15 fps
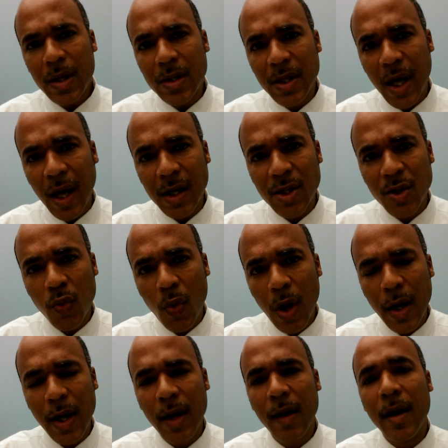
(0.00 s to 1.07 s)
Day
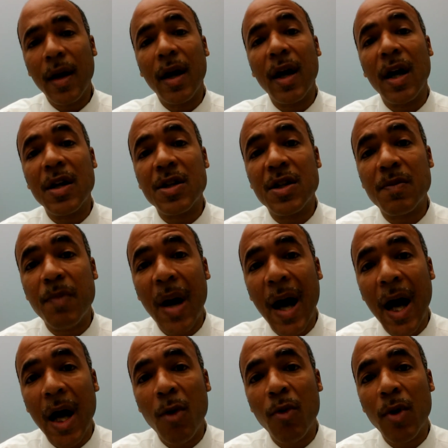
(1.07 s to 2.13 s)
20,
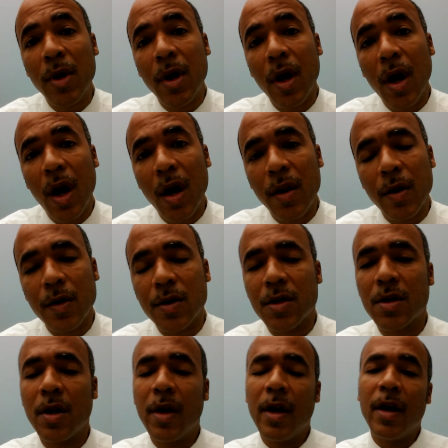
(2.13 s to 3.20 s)
inspiring
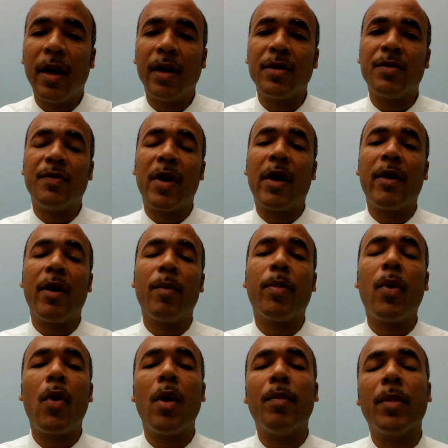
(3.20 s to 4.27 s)
others. That's very
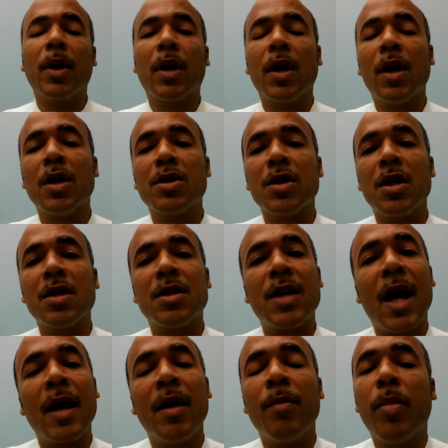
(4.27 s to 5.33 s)
important because it's
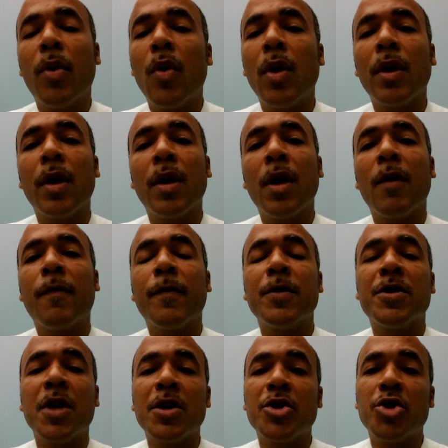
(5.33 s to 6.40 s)
not important enough for
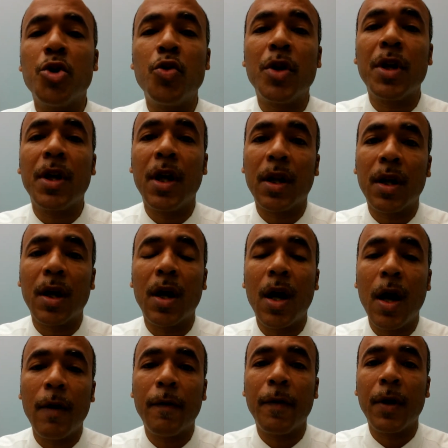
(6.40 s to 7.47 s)
just you to get the
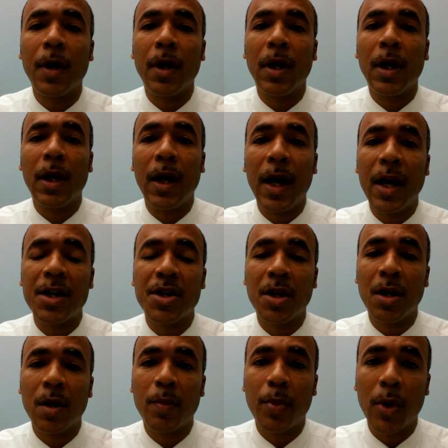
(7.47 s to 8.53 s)
comfort and the elation
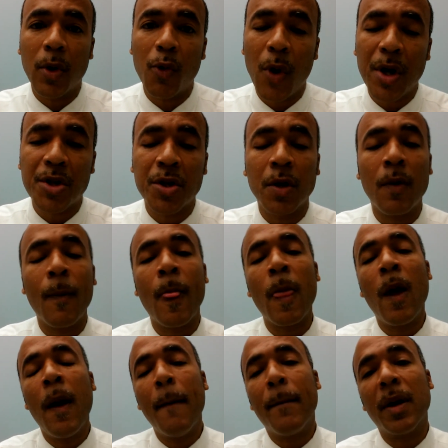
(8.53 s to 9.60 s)
and the progression,
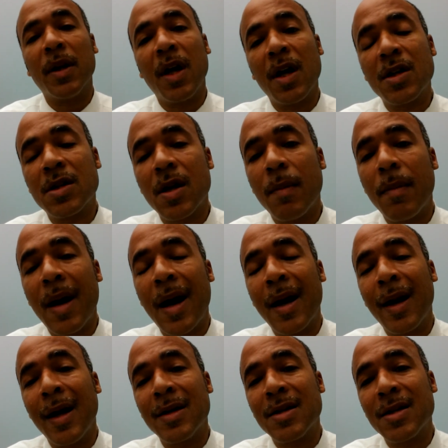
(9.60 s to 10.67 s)
but there's
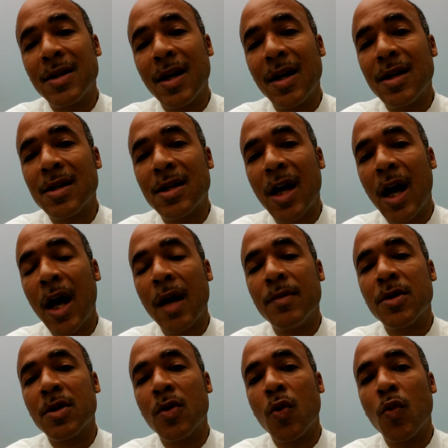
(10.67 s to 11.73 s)
somebody that's 10
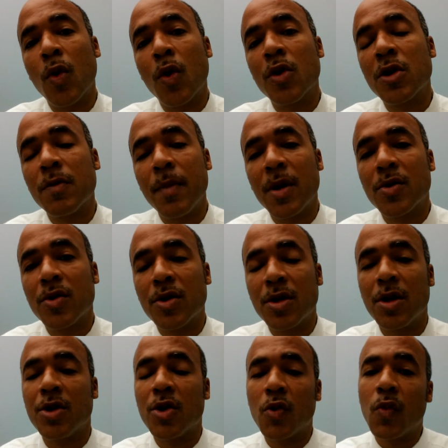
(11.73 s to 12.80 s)
times in a worse mental
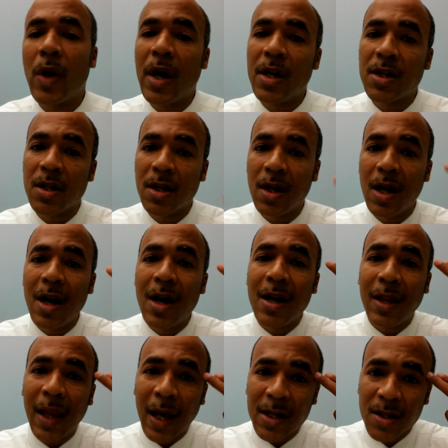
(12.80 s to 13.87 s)
situation
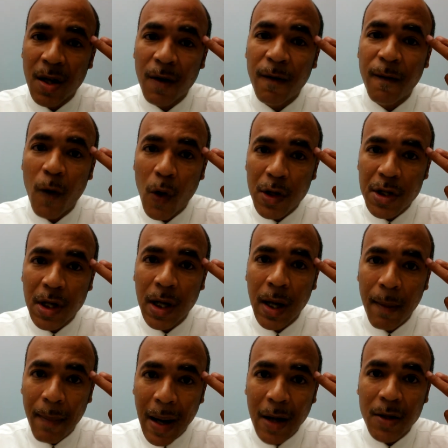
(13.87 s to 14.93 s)
that's unfortunately
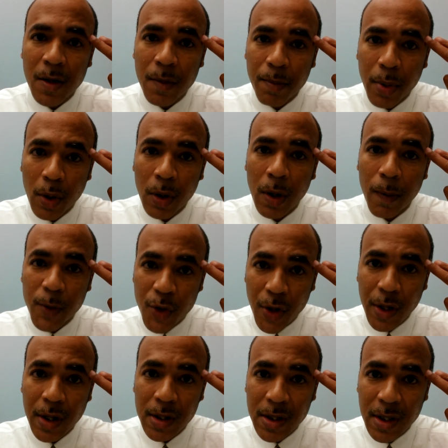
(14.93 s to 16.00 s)
about to pull the
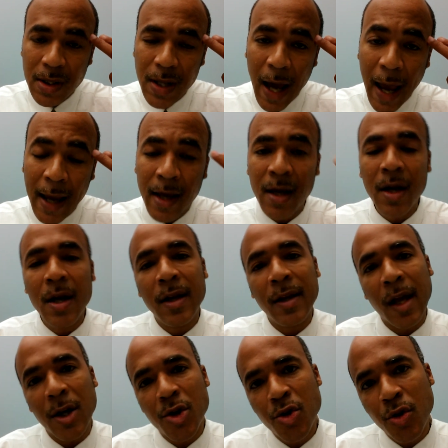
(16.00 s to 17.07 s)
trigger tonight
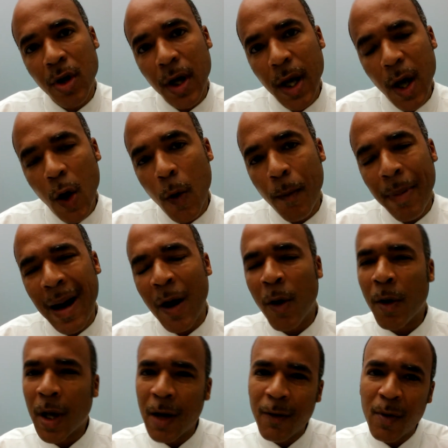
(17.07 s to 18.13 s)
that you could help
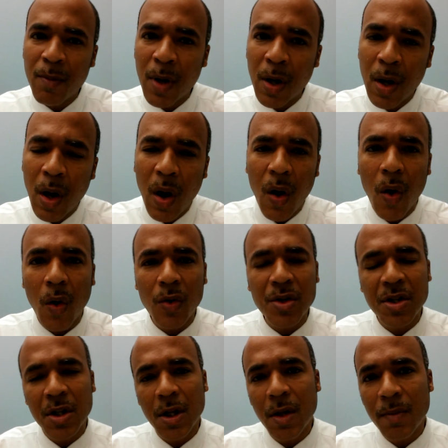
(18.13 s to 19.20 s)
out. Give them a call,
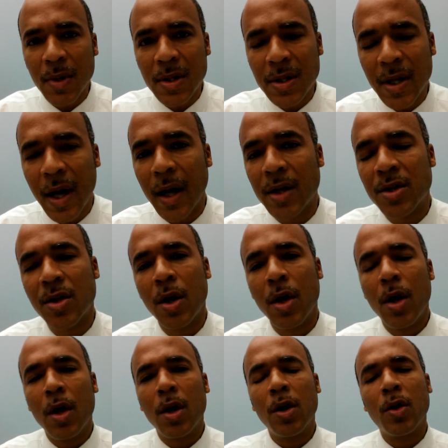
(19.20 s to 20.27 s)
send them a text,
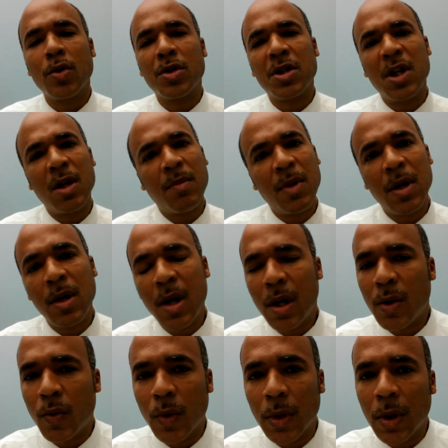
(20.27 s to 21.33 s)
you know, send them
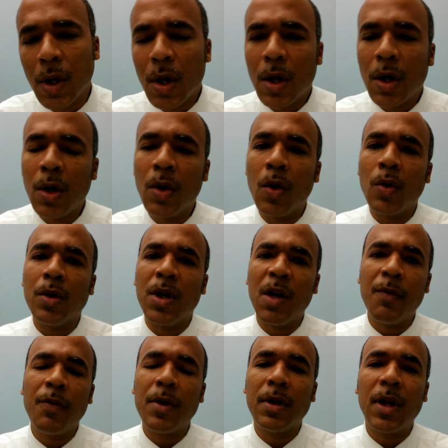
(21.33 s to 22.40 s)
another one. You know,
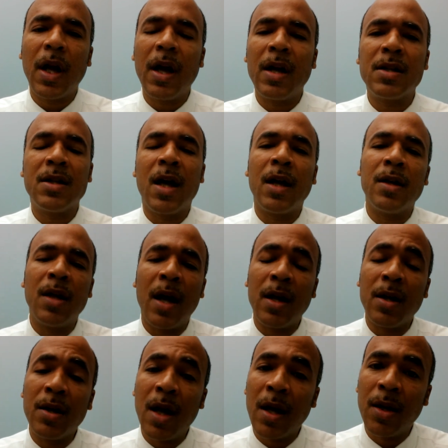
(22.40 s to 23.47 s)
different things
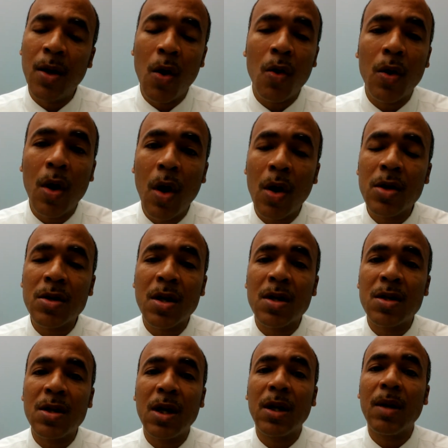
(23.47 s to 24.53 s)
that don't cost
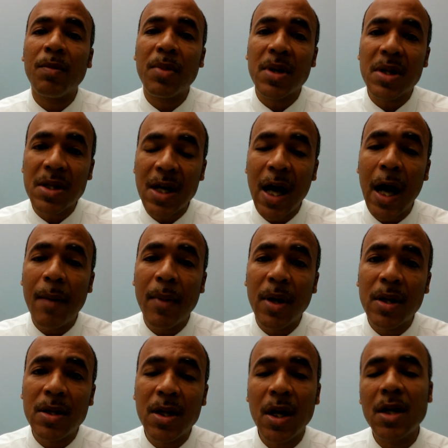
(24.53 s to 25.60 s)
us nothing but time and
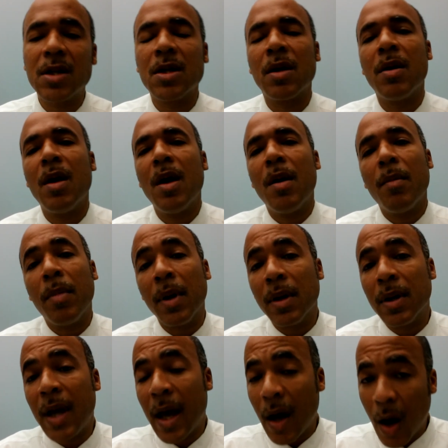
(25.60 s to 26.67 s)
attention, but
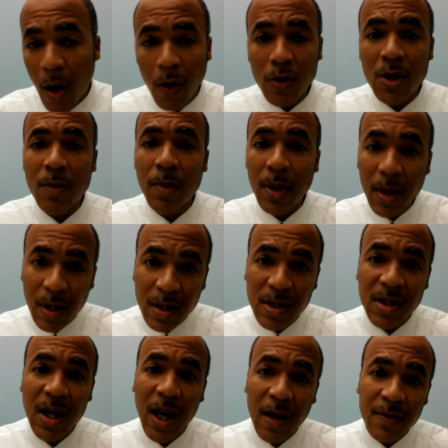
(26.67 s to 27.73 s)
that ultimately could
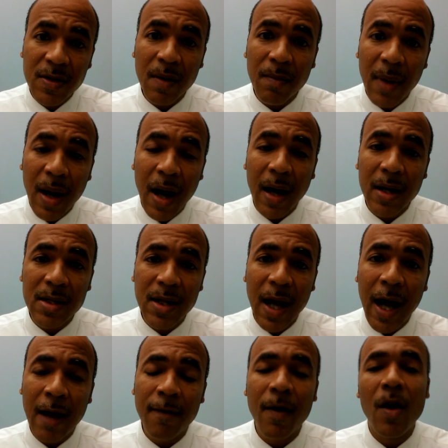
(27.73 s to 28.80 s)
save somebody's
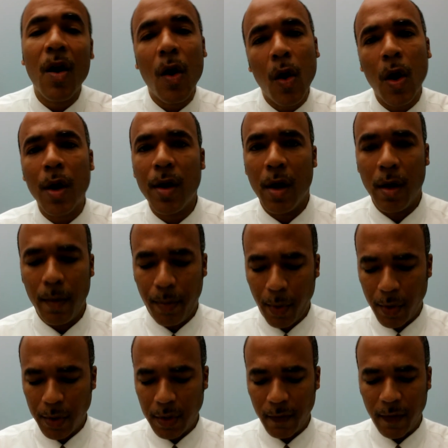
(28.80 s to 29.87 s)
life or another
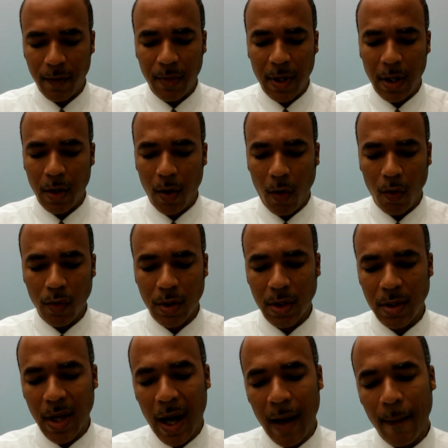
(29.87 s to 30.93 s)
person from getting hurt
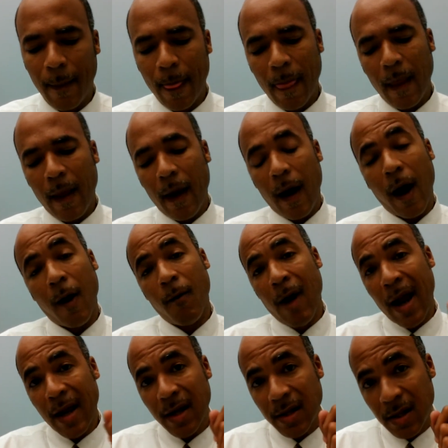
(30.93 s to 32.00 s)
tonight. All
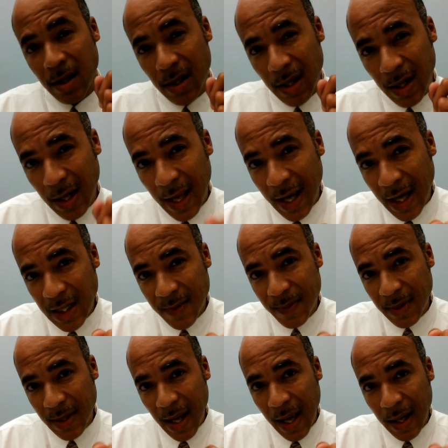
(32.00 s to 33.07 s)
right, last
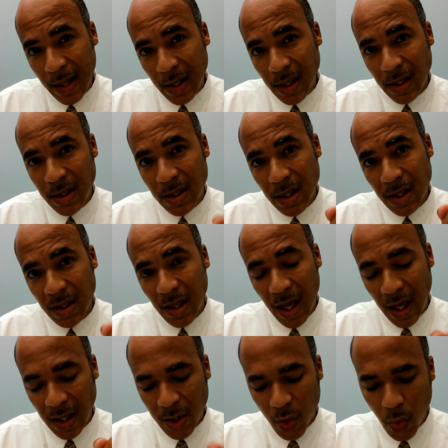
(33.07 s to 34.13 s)
but not least,
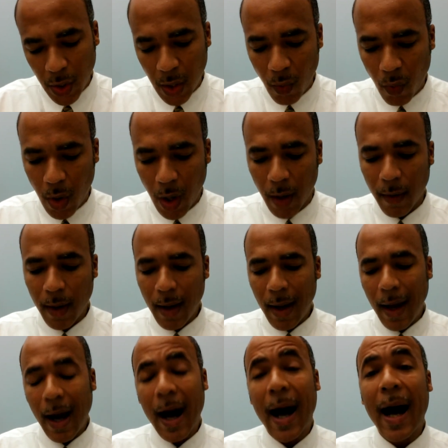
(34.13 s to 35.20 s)
Day 21.
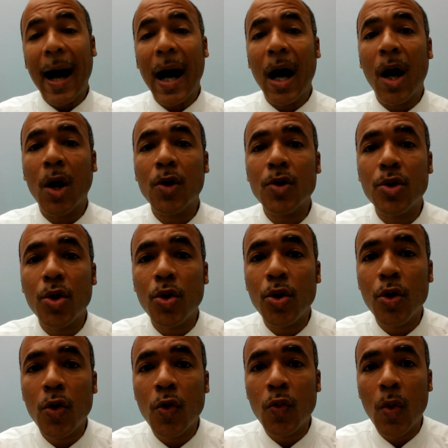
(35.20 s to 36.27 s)
How do
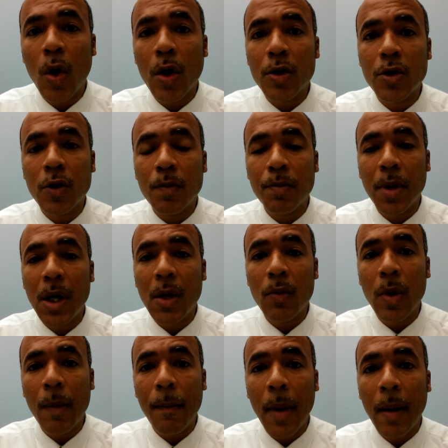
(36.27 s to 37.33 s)
you want to be
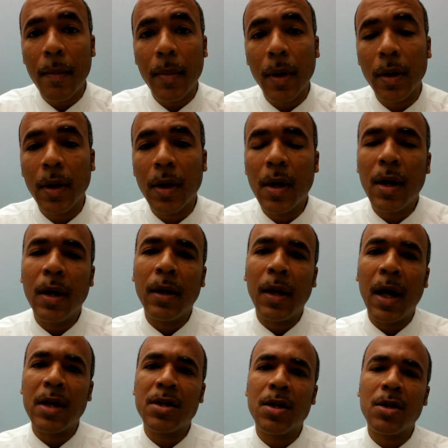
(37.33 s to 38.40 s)
remembered?
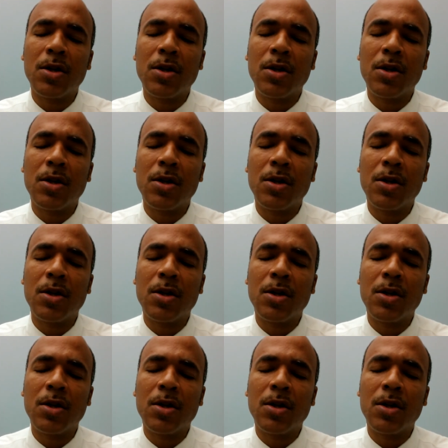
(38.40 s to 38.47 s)
That's in